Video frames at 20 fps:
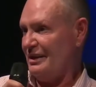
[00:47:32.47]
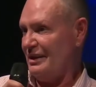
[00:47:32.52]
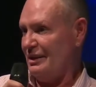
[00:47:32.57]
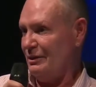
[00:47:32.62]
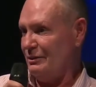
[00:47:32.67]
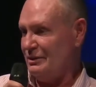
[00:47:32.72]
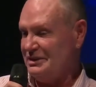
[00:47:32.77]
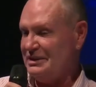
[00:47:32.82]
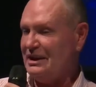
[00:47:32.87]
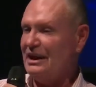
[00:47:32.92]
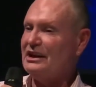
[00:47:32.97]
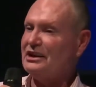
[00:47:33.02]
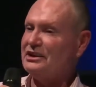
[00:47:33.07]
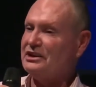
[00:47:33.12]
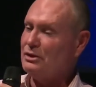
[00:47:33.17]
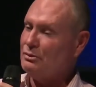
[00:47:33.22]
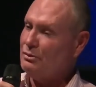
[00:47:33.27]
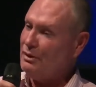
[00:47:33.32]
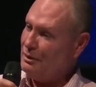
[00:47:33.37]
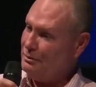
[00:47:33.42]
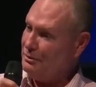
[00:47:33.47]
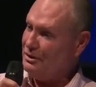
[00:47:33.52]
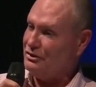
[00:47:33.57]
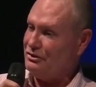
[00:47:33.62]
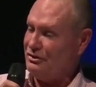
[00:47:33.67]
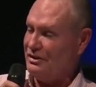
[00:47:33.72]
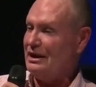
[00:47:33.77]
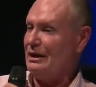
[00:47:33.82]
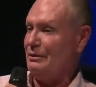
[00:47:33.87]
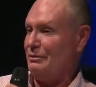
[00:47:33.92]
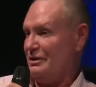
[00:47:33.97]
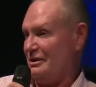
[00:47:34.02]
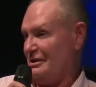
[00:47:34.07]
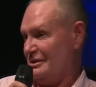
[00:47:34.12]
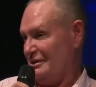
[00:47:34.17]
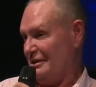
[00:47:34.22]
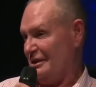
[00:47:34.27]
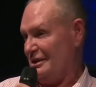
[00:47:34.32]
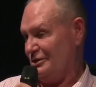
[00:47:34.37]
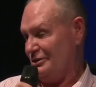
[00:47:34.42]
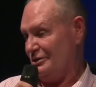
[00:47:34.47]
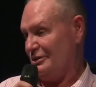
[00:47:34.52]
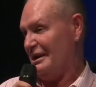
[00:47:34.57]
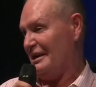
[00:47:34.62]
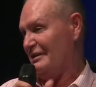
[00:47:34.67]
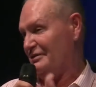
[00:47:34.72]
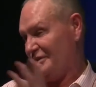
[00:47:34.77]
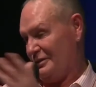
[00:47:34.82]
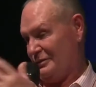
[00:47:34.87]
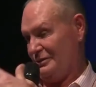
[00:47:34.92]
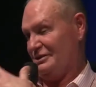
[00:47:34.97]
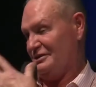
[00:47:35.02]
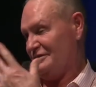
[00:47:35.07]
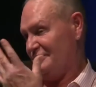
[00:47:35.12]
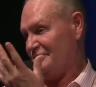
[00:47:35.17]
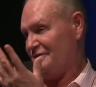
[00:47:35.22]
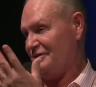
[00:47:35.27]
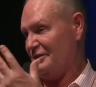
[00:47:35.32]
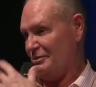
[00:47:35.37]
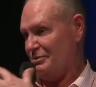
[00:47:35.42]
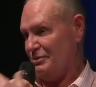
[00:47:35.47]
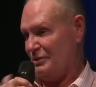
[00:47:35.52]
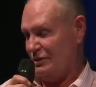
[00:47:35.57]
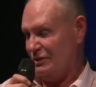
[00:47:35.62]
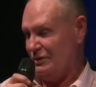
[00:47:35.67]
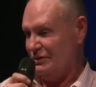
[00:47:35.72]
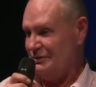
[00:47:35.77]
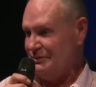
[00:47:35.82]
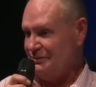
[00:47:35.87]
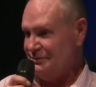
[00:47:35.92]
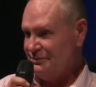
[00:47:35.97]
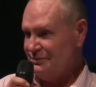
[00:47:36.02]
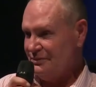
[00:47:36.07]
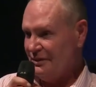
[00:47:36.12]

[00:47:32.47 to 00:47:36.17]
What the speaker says: I went, Dad, I did well in my career, but I know after football,